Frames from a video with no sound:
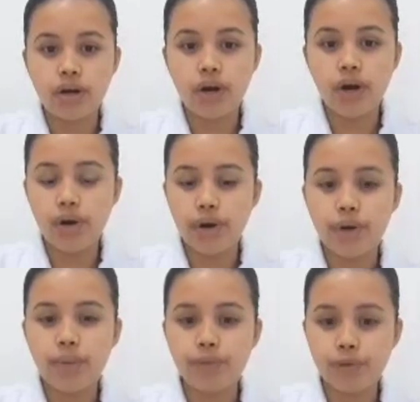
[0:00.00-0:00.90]
or
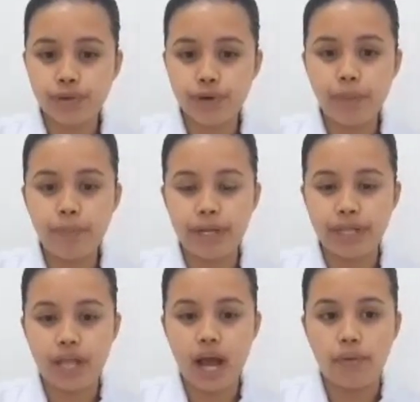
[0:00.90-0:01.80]
computer
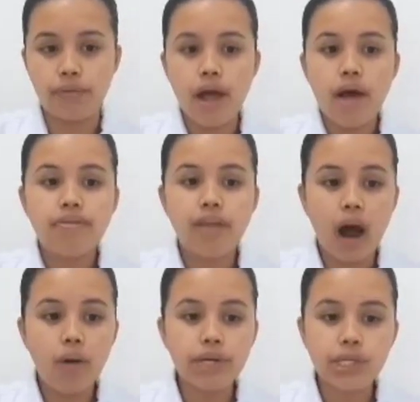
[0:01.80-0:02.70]
printout.
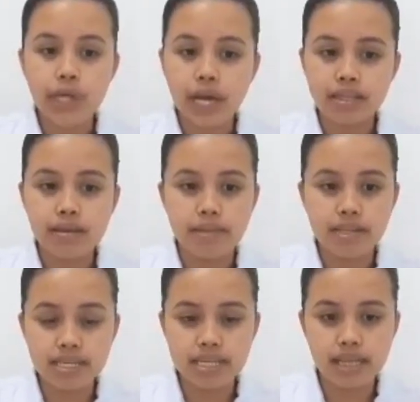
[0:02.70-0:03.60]
Now, recheck the
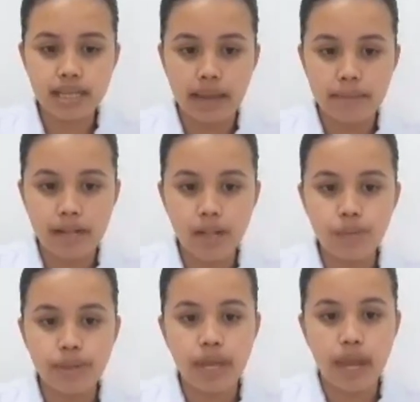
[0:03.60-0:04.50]
medicine label
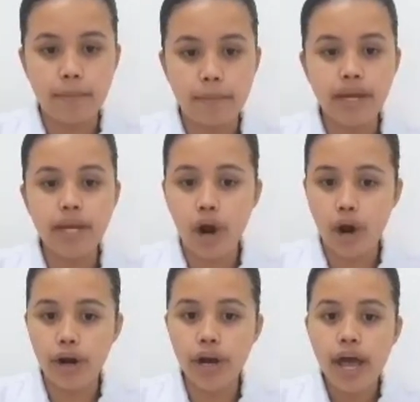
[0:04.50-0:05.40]
with the
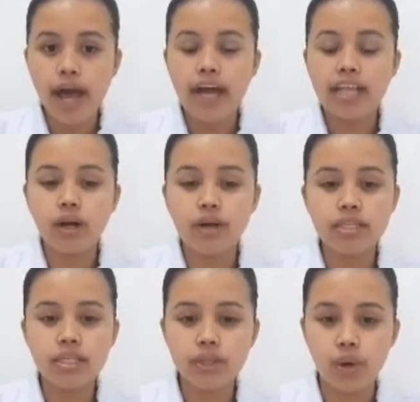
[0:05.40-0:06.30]
MAR and
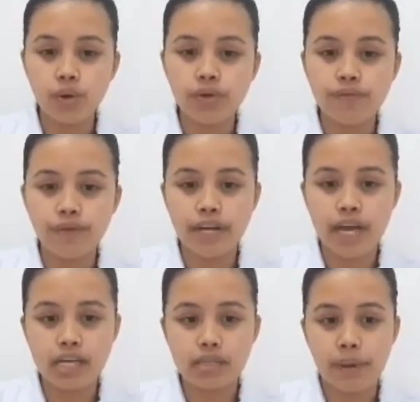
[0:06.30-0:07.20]
also note for the
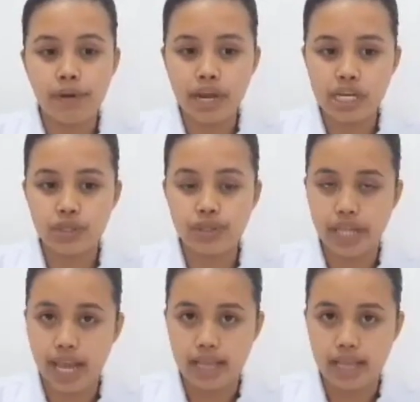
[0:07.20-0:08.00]
expiration date.